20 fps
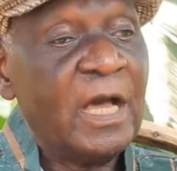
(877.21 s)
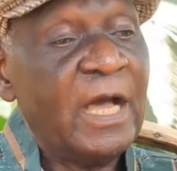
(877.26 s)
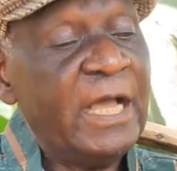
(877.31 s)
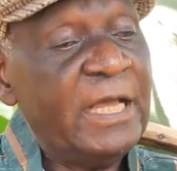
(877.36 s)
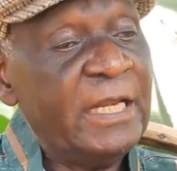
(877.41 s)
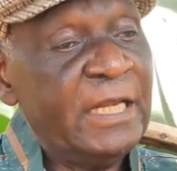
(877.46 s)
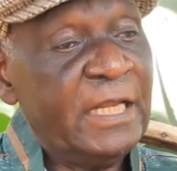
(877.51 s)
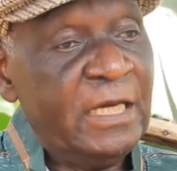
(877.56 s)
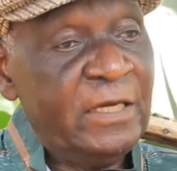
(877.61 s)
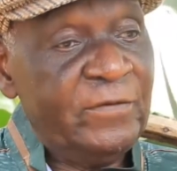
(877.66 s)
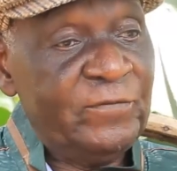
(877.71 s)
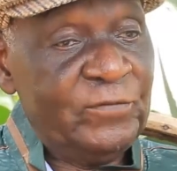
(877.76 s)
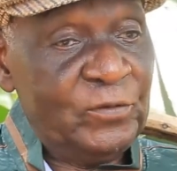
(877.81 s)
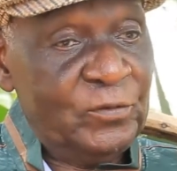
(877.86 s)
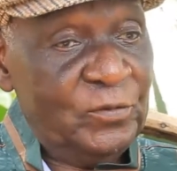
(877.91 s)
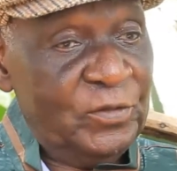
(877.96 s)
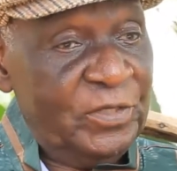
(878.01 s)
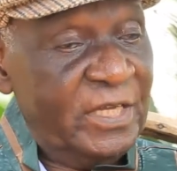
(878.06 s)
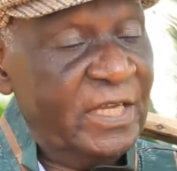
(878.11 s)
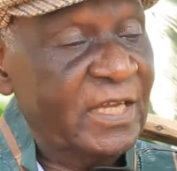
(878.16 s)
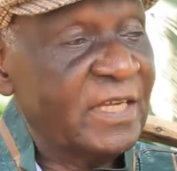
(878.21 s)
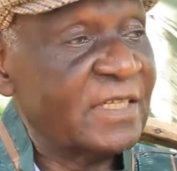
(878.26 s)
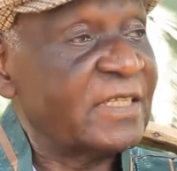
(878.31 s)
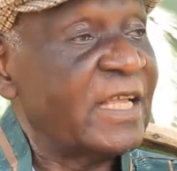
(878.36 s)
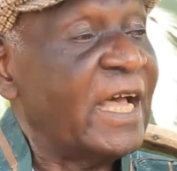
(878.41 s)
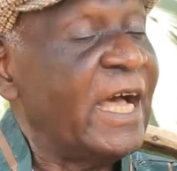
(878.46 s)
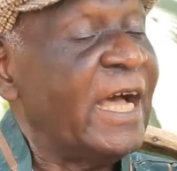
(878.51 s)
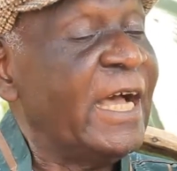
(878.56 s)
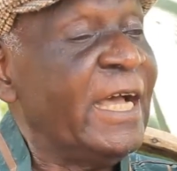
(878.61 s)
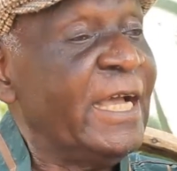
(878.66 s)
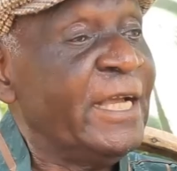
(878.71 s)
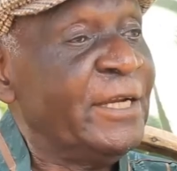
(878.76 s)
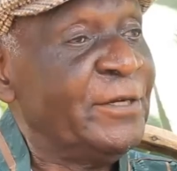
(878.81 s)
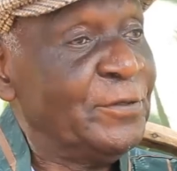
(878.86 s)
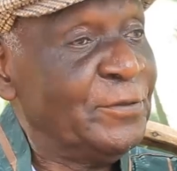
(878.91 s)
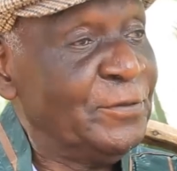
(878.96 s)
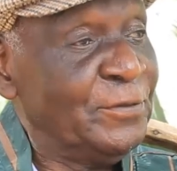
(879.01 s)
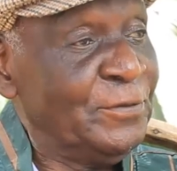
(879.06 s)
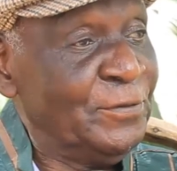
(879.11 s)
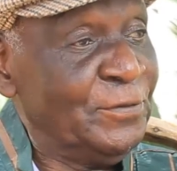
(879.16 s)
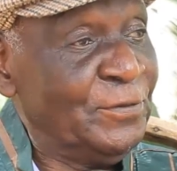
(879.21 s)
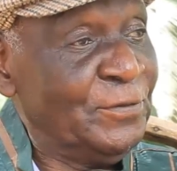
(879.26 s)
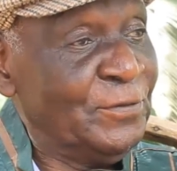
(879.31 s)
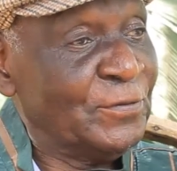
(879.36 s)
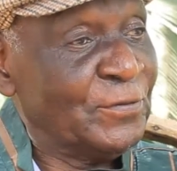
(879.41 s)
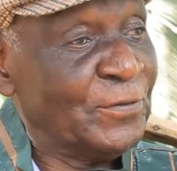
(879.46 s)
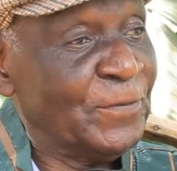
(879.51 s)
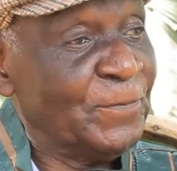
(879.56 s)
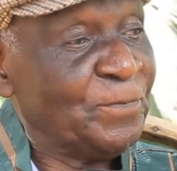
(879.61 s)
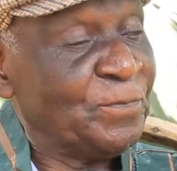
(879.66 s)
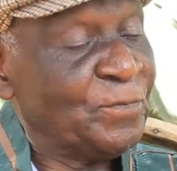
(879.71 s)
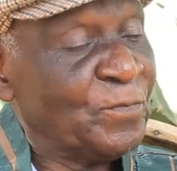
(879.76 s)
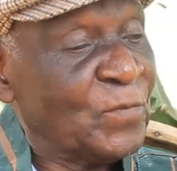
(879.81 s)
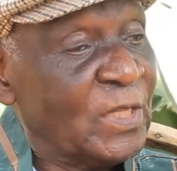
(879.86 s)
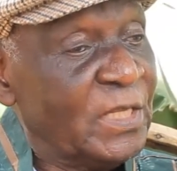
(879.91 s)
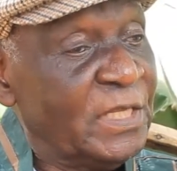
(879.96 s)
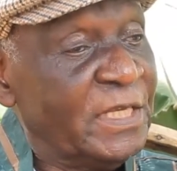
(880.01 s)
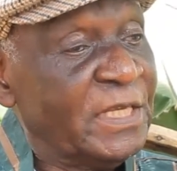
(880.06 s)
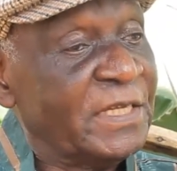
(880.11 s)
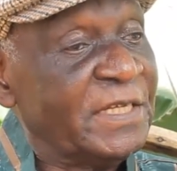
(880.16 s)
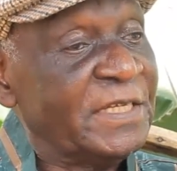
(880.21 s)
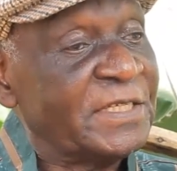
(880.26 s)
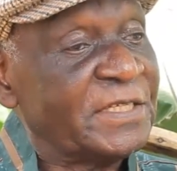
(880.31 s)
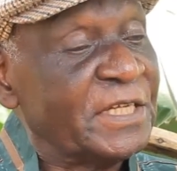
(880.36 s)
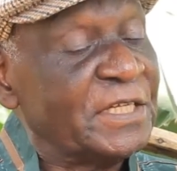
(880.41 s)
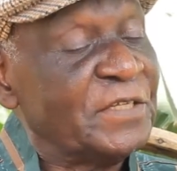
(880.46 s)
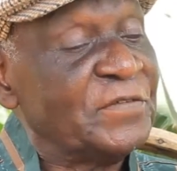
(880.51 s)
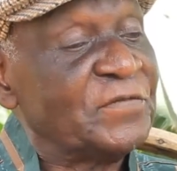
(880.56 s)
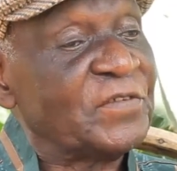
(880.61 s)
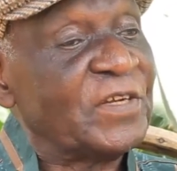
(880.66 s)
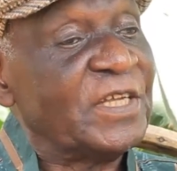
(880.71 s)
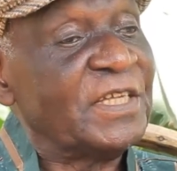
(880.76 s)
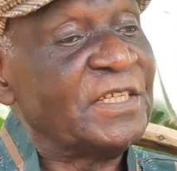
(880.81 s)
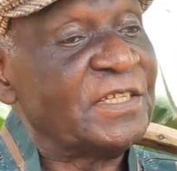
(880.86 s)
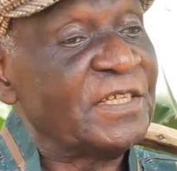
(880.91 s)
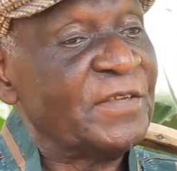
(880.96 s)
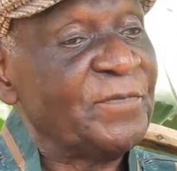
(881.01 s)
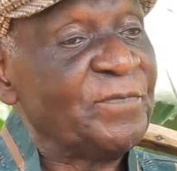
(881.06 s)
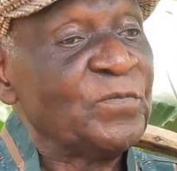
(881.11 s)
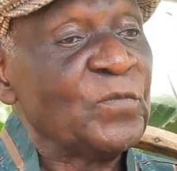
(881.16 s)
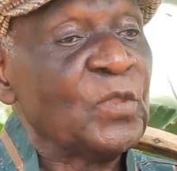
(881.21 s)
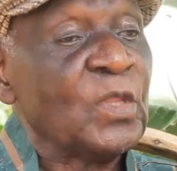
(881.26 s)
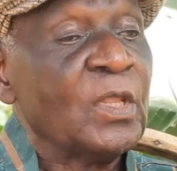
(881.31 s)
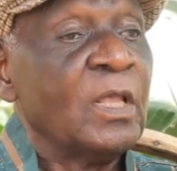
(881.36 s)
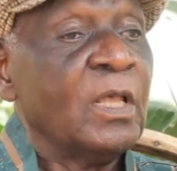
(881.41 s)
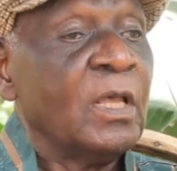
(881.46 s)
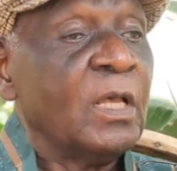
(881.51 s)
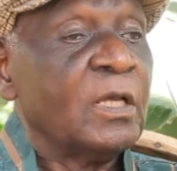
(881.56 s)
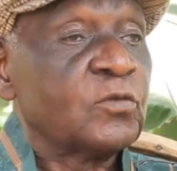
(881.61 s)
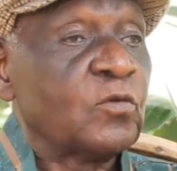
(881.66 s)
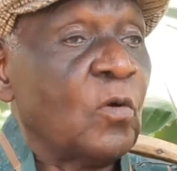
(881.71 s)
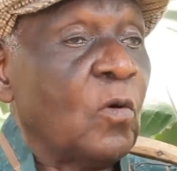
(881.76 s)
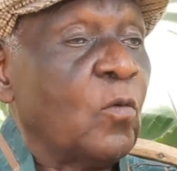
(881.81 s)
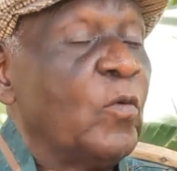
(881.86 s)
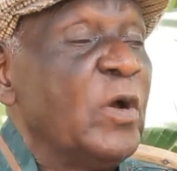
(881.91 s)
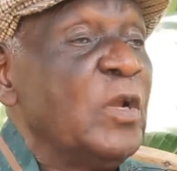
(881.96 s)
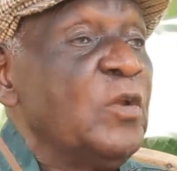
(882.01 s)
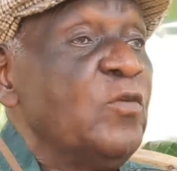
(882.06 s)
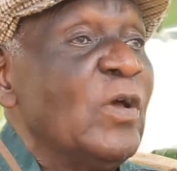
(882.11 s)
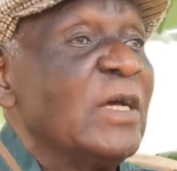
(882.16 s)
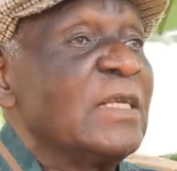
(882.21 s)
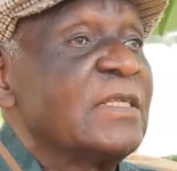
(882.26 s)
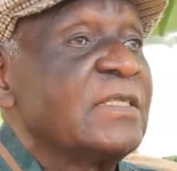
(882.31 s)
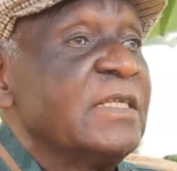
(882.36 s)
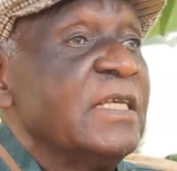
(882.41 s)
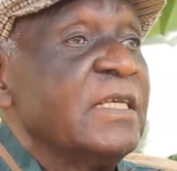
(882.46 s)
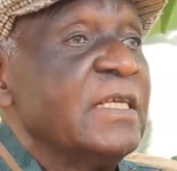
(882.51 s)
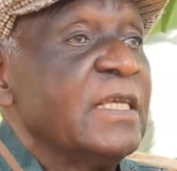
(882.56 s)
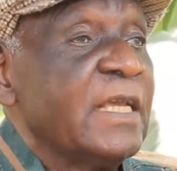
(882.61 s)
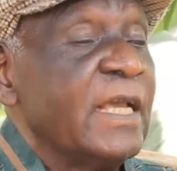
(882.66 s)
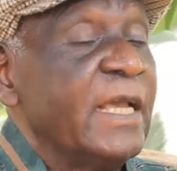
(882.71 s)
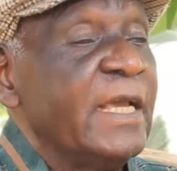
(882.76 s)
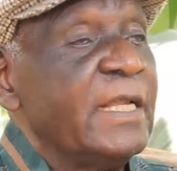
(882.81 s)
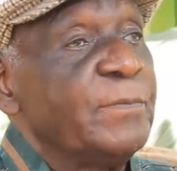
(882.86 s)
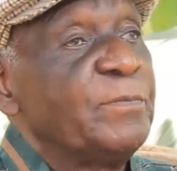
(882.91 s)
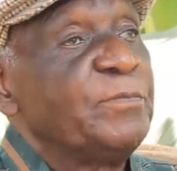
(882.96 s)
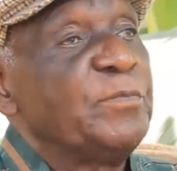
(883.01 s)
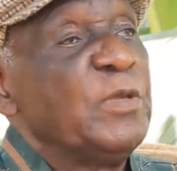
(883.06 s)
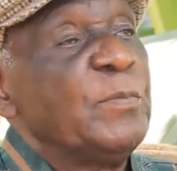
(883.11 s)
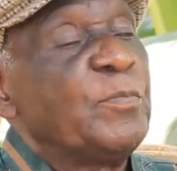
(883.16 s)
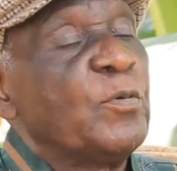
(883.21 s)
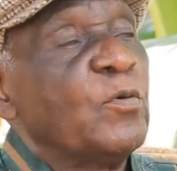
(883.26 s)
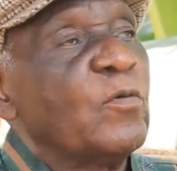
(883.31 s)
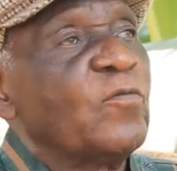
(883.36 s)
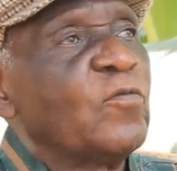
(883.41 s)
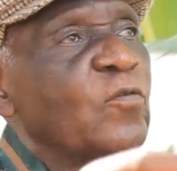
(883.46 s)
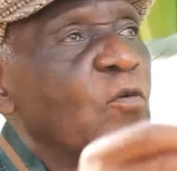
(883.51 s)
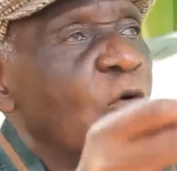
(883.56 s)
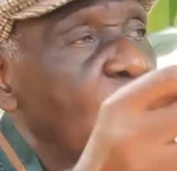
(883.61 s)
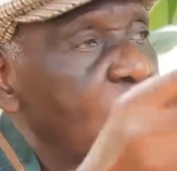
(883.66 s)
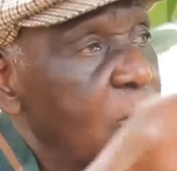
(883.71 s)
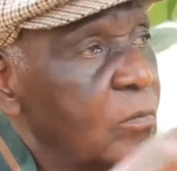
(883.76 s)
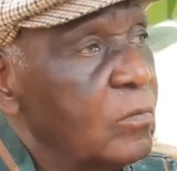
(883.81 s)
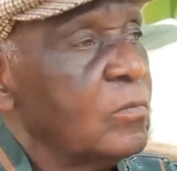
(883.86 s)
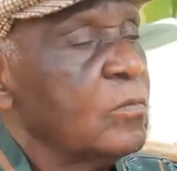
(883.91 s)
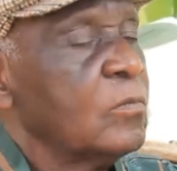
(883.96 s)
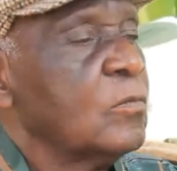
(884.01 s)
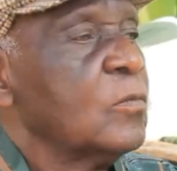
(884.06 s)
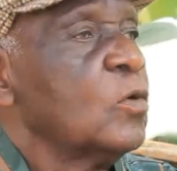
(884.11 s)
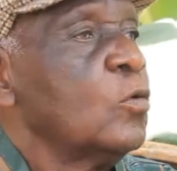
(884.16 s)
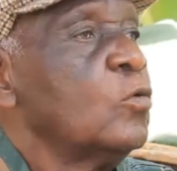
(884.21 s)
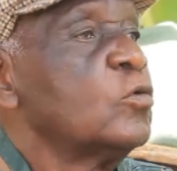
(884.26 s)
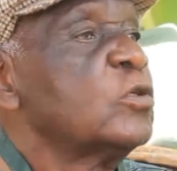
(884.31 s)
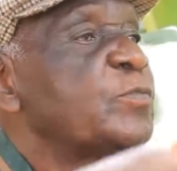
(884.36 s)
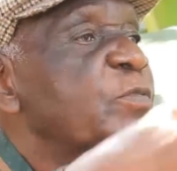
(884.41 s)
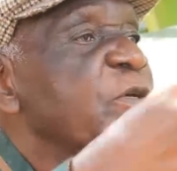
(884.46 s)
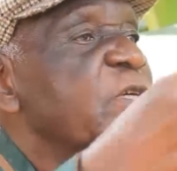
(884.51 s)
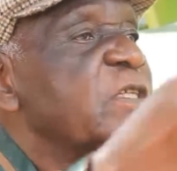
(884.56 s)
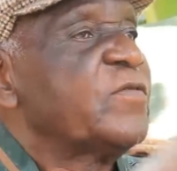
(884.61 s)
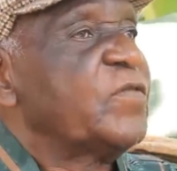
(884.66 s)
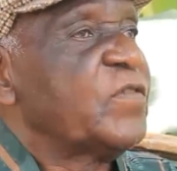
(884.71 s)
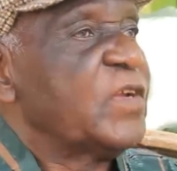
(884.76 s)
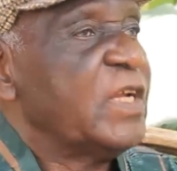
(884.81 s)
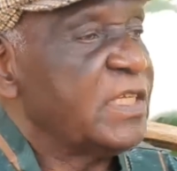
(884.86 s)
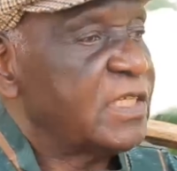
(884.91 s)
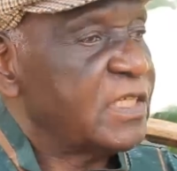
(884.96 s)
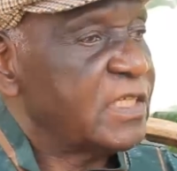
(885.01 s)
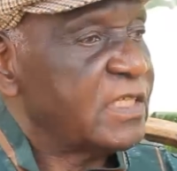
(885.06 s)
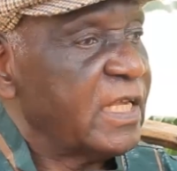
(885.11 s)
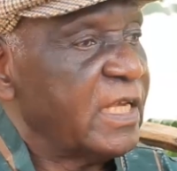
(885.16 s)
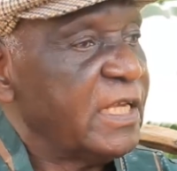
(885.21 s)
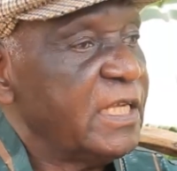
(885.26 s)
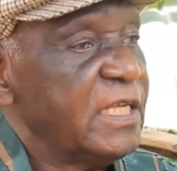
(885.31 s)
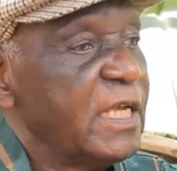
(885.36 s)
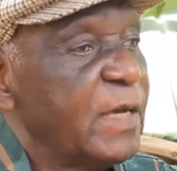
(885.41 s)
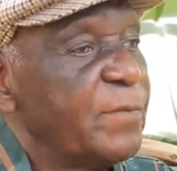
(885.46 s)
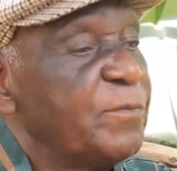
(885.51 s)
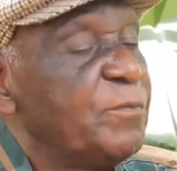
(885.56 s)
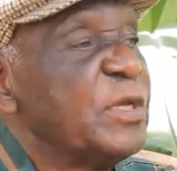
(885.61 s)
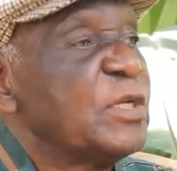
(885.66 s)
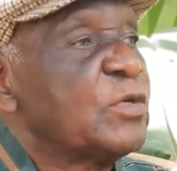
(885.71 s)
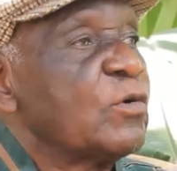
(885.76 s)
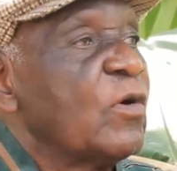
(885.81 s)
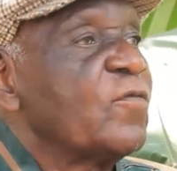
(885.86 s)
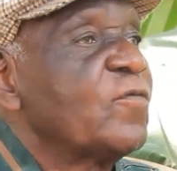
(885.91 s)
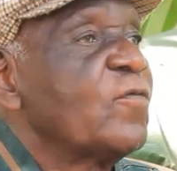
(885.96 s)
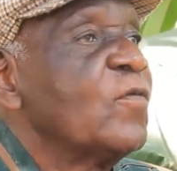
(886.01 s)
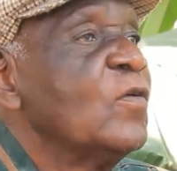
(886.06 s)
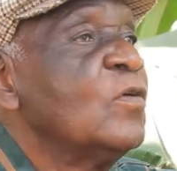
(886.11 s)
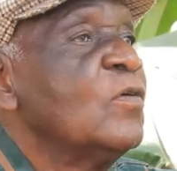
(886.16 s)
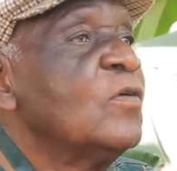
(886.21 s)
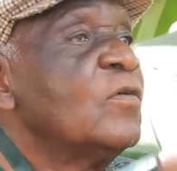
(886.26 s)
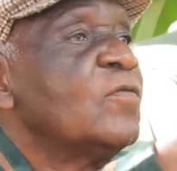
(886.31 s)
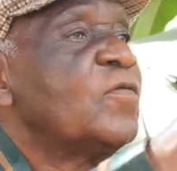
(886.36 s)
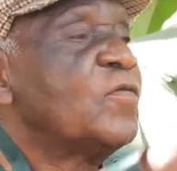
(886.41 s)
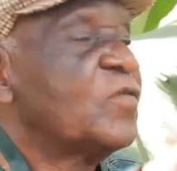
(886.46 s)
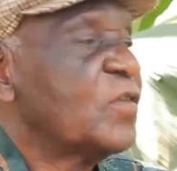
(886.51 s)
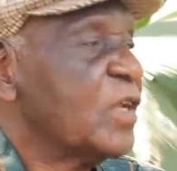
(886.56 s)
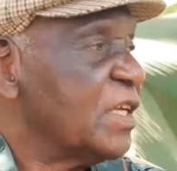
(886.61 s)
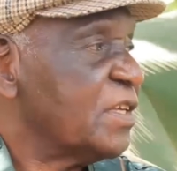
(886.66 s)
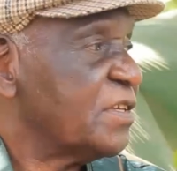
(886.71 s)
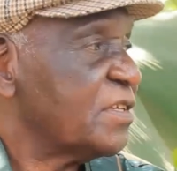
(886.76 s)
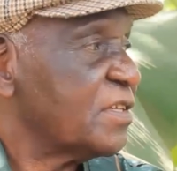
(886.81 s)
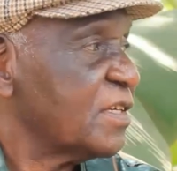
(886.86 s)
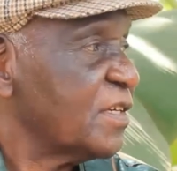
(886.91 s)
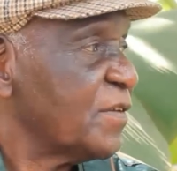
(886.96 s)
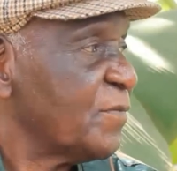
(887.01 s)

I love you, yes I do. English and French. So when you are singing and people who speak French, they hear a bit of French.